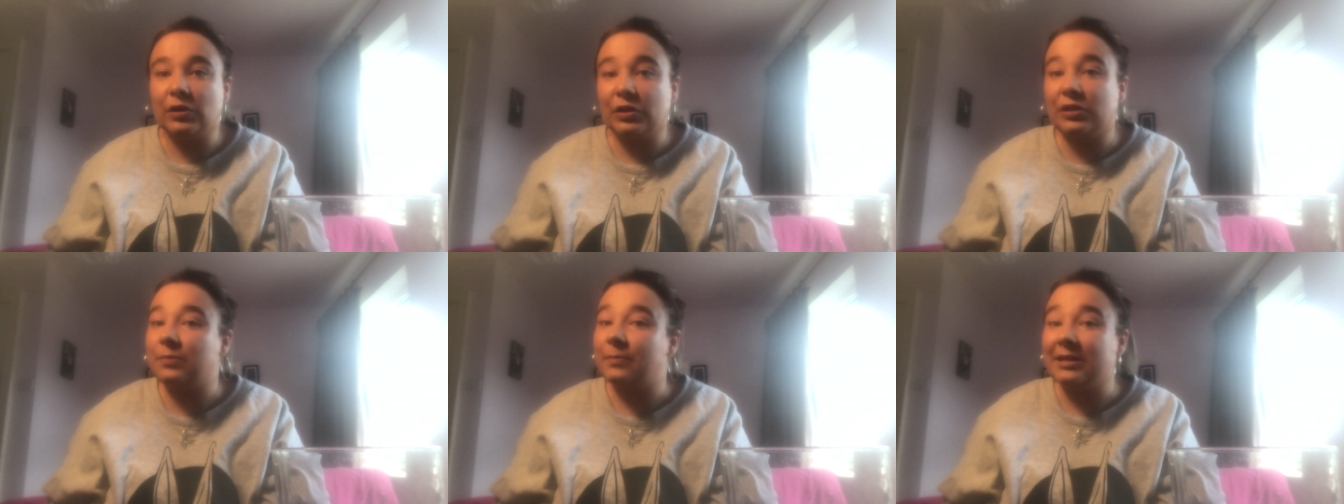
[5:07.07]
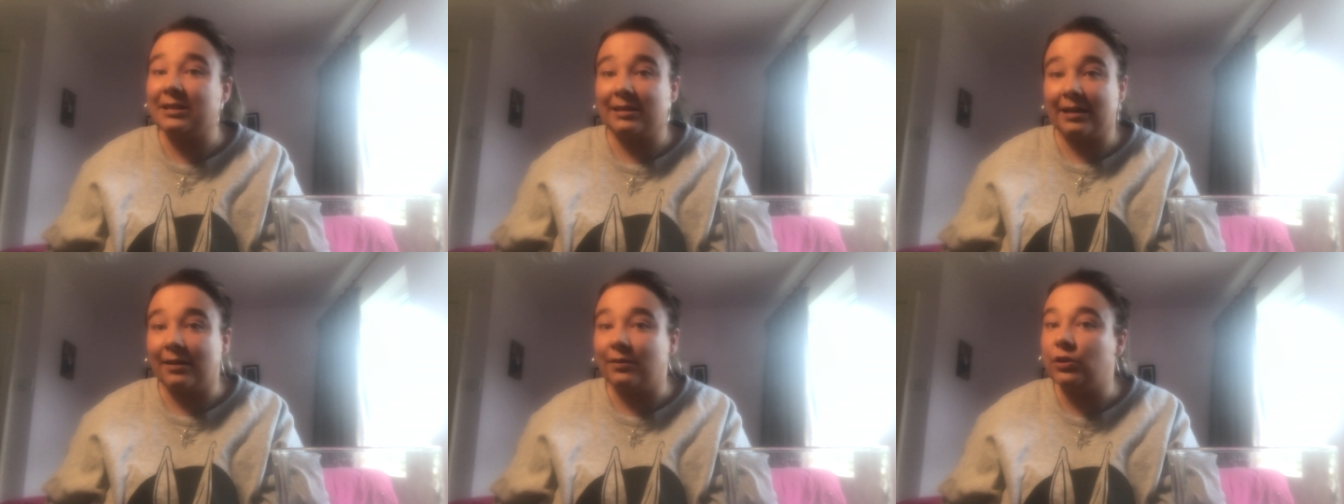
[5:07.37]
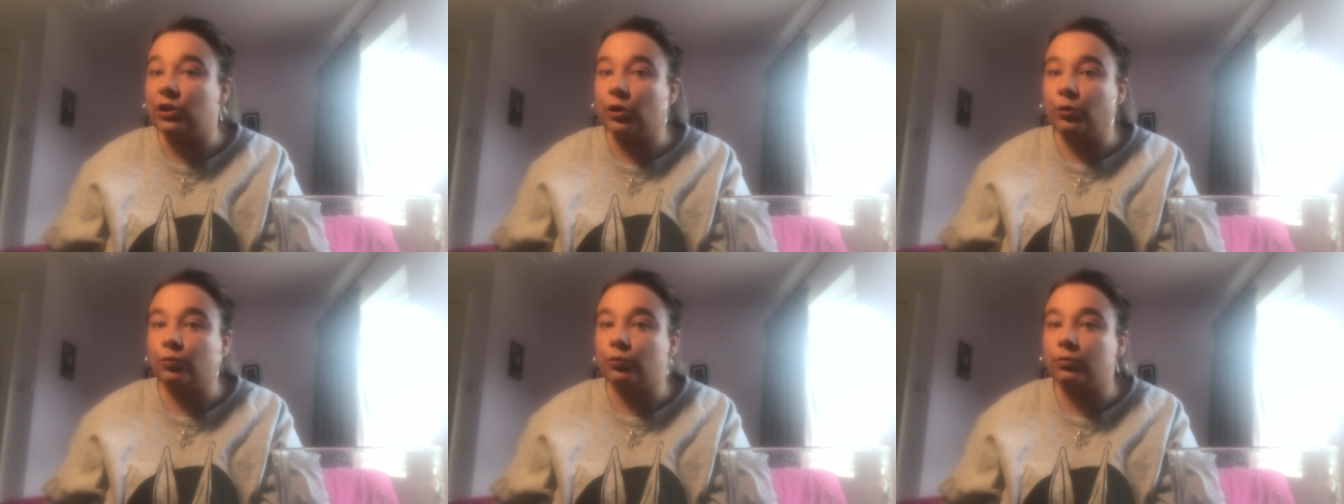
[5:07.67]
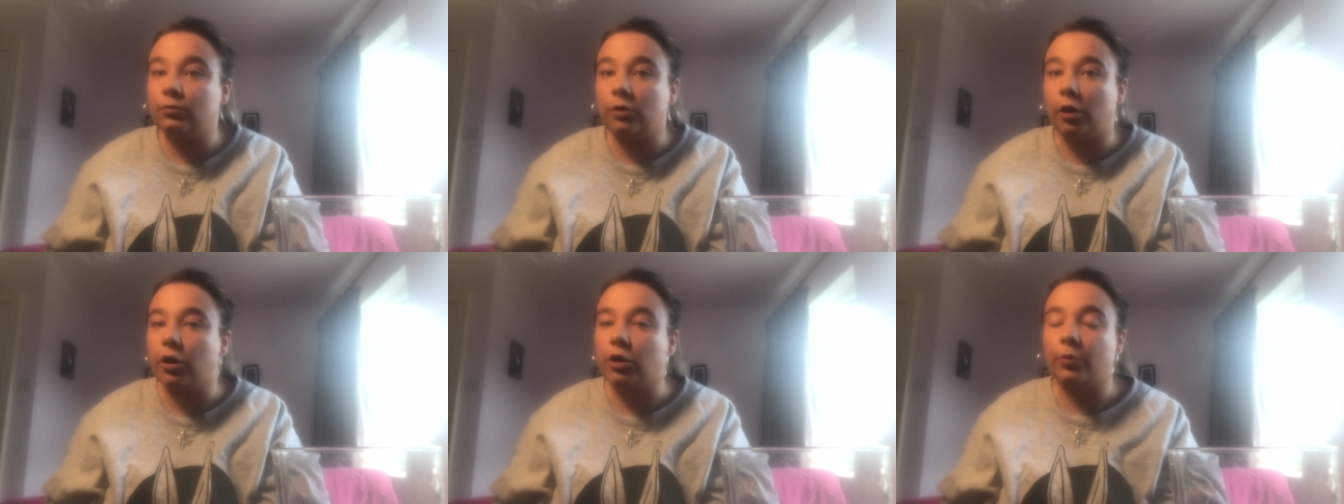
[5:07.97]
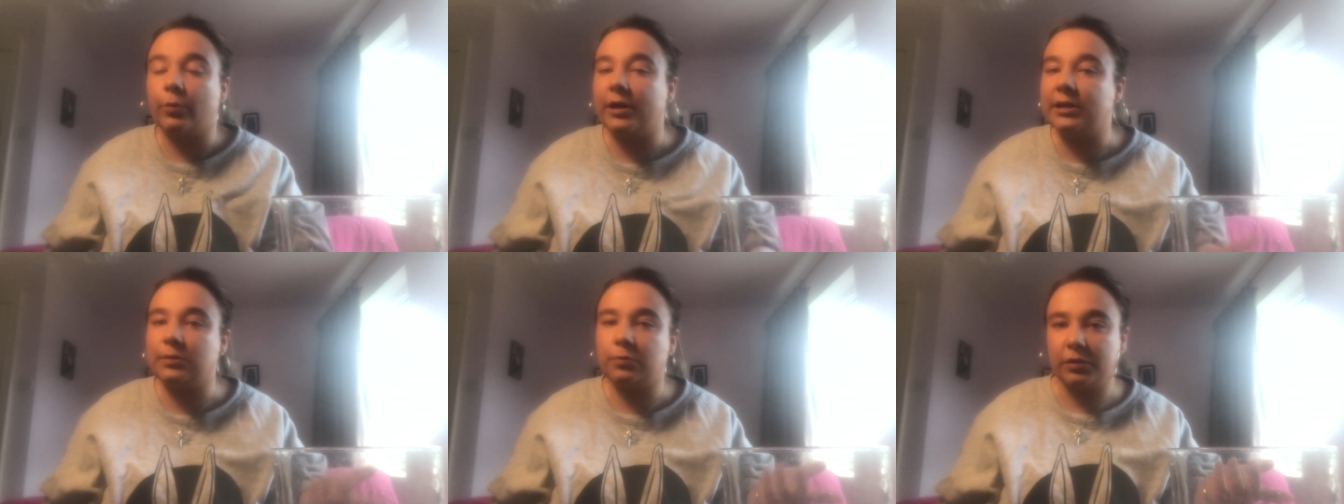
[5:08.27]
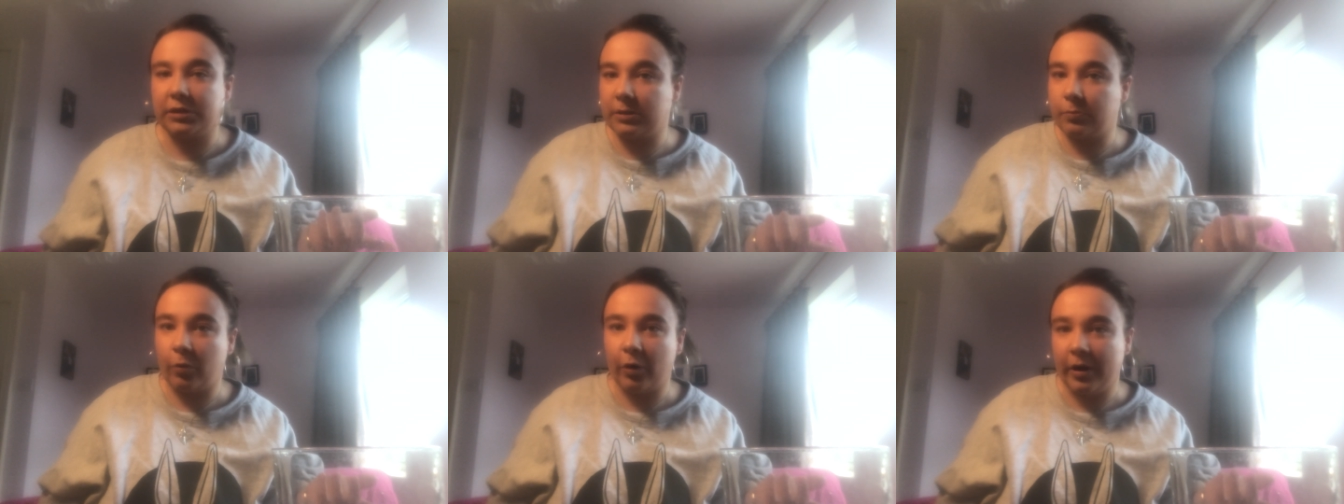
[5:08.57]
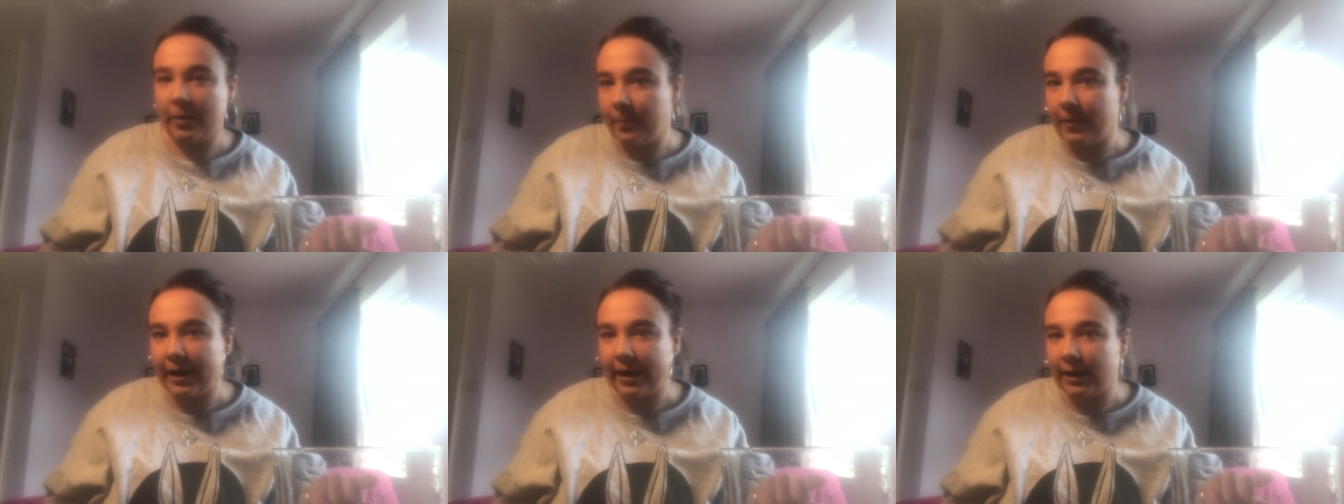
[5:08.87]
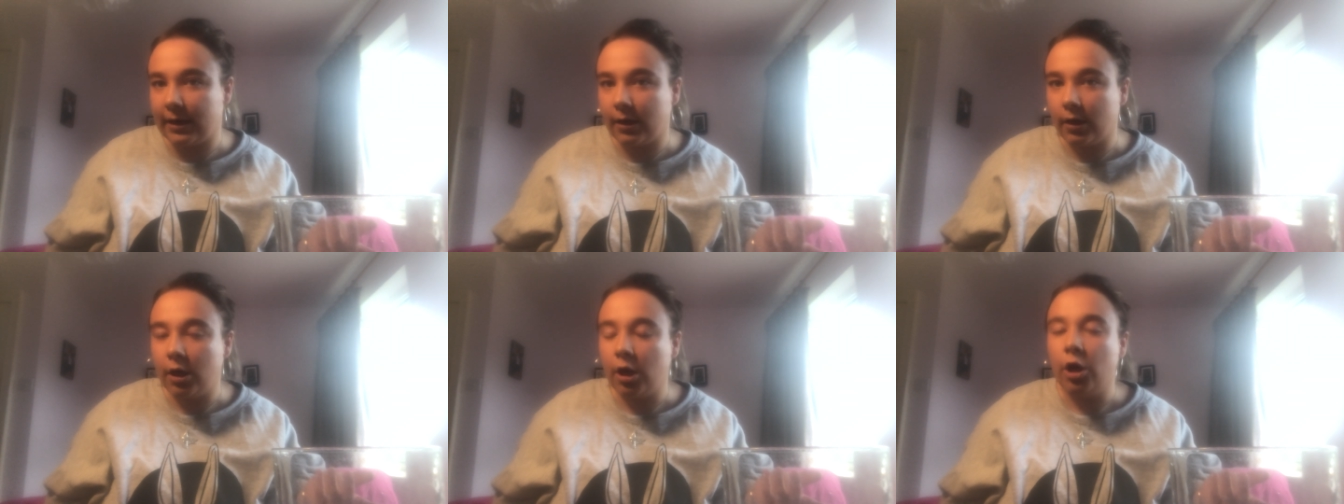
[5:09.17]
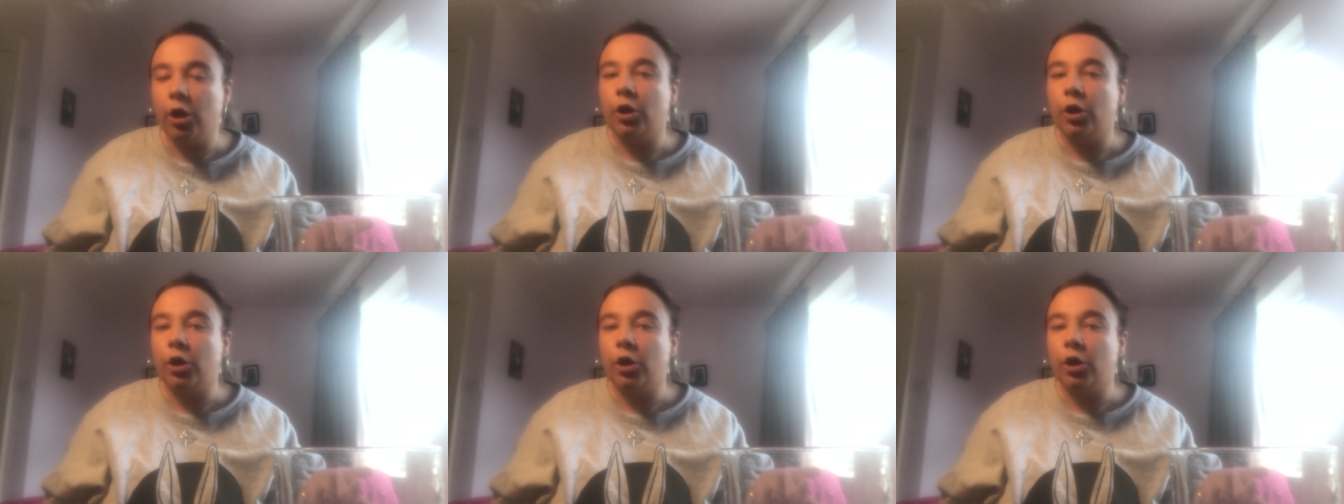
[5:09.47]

suits my skin tone. Otherwise, what's the point in buying it?